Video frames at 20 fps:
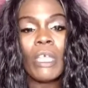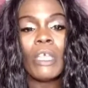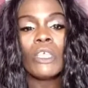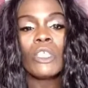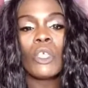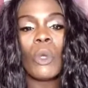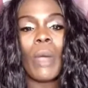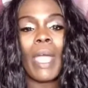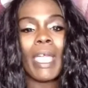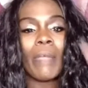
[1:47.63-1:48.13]

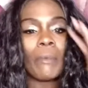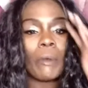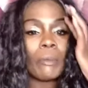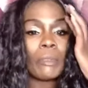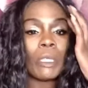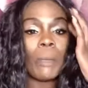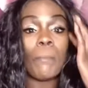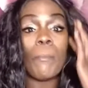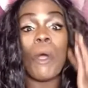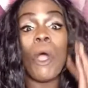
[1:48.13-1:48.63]
So Abram
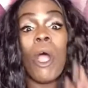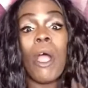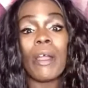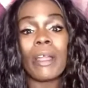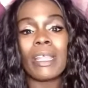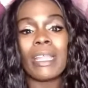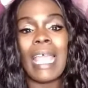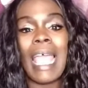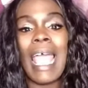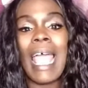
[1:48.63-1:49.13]

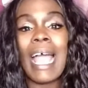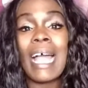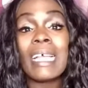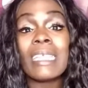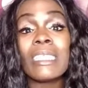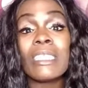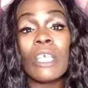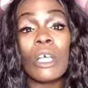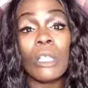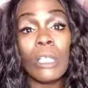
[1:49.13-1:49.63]
departed
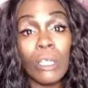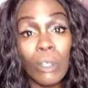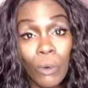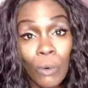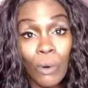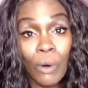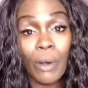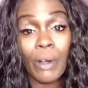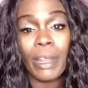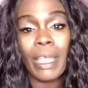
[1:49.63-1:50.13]
as the
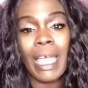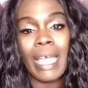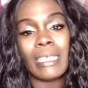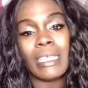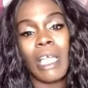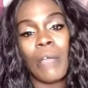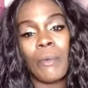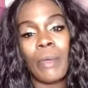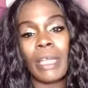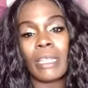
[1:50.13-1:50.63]
Lord had
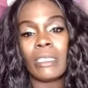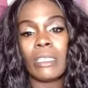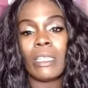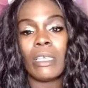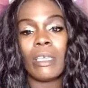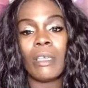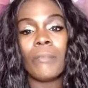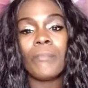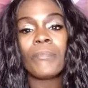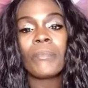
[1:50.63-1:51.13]
directed
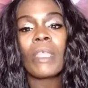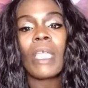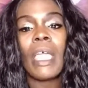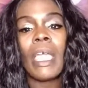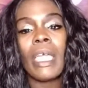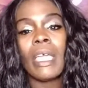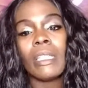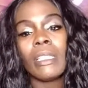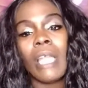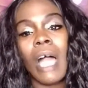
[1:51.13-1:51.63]
him,
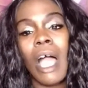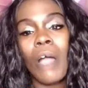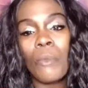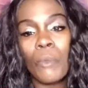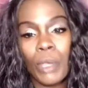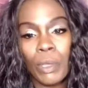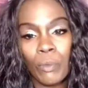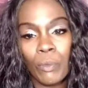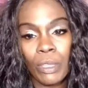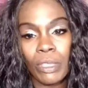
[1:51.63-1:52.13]
and Lot
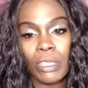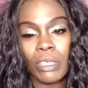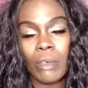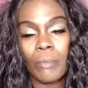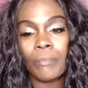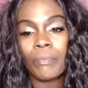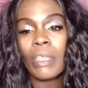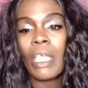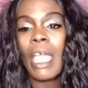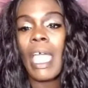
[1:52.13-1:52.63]
went with him.